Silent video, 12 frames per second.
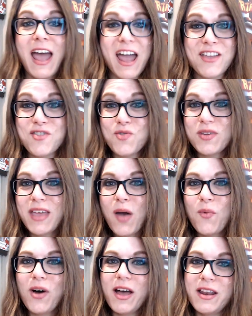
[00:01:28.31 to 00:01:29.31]
and you can get
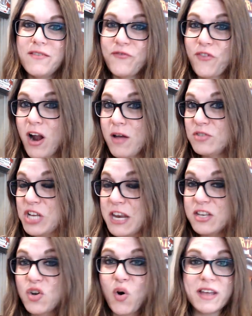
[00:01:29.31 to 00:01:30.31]
one from Jada
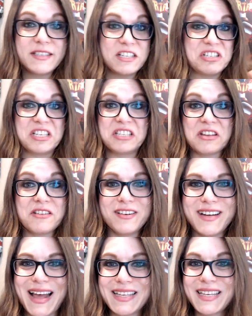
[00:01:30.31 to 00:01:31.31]
Toys that sits on your
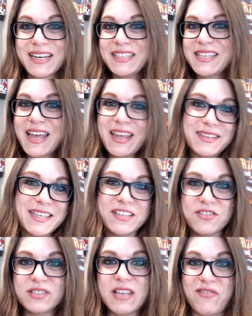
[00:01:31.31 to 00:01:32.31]
desk, and it's like six
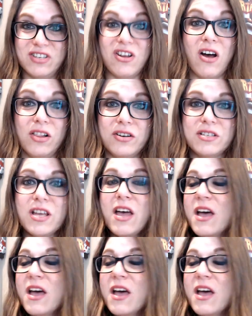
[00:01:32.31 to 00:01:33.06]
or seven dollars.